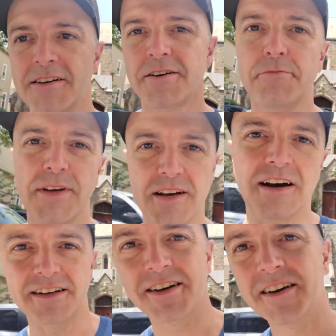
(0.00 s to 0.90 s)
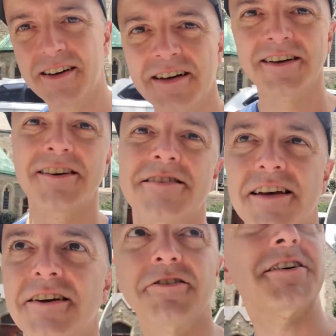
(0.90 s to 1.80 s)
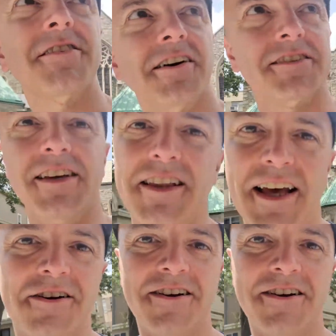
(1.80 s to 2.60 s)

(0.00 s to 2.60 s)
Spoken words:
Be kind. Stay curious. I'll see you later.